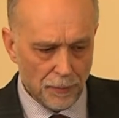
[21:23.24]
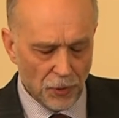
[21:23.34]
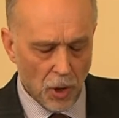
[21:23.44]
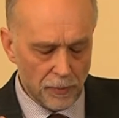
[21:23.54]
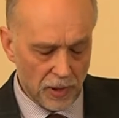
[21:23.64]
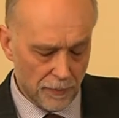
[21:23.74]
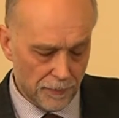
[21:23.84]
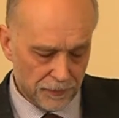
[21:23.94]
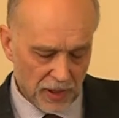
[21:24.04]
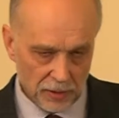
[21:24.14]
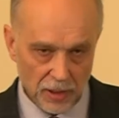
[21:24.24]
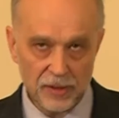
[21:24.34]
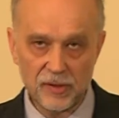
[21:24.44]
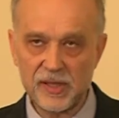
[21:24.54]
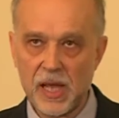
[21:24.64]
problem in
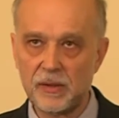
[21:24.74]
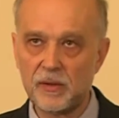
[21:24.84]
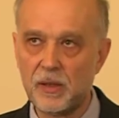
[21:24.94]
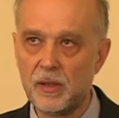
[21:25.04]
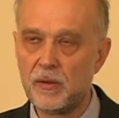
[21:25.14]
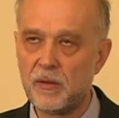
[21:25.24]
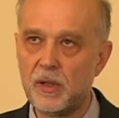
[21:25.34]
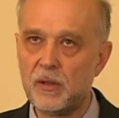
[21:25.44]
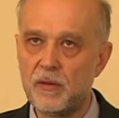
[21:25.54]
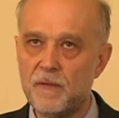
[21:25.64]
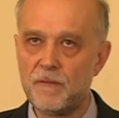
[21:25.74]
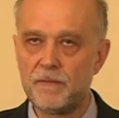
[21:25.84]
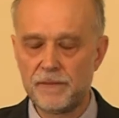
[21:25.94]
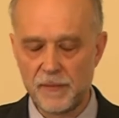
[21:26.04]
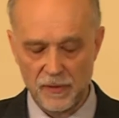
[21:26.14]
understanding
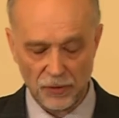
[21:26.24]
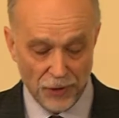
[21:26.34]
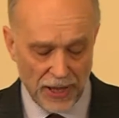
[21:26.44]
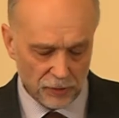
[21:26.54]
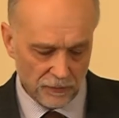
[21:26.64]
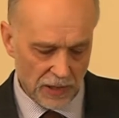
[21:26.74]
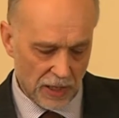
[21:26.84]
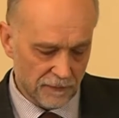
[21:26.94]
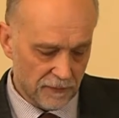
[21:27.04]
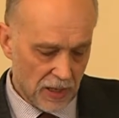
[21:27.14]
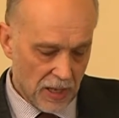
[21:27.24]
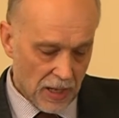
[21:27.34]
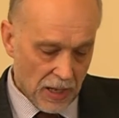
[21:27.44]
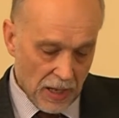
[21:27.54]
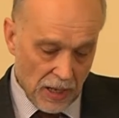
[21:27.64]
the grandeur of life.
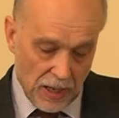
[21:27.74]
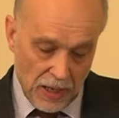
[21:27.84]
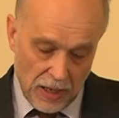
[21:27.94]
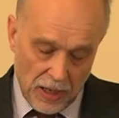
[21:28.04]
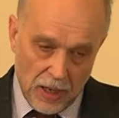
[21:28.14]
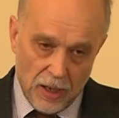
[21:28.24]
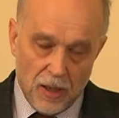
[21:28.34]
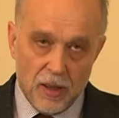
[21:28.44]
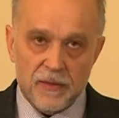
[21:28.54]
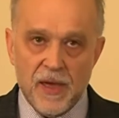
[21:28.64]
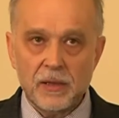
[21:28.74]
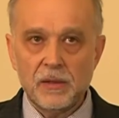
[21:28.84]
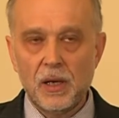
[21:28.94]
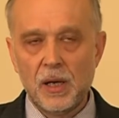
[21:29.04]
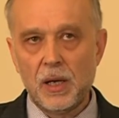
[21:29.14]

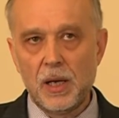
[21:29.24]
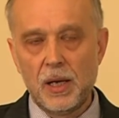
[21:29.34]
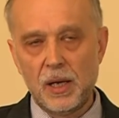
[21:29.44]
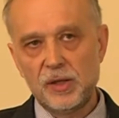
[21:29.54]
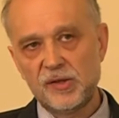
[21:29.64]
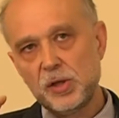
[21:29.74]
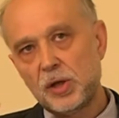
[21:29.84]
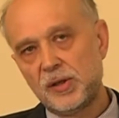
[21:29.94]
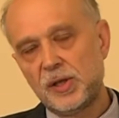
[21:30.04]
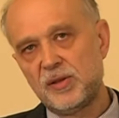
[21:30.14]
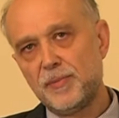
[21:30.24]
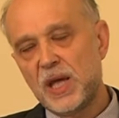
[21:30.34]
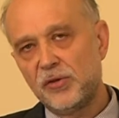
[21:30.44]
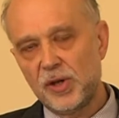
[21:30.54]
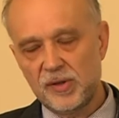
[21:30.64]
Then it's not his
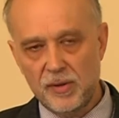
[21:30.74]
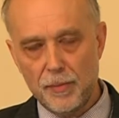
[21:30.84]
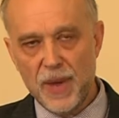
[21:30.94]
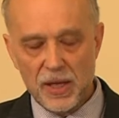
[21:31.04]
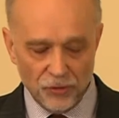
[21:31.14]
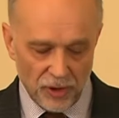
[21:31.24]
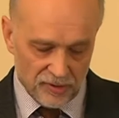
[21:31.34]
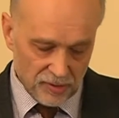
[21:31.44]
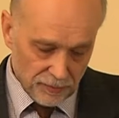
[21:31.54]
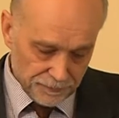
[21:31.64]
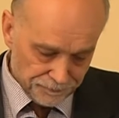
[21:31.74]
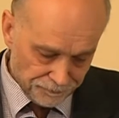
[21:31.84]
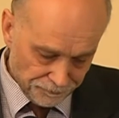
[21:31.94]
main reason. The main reason,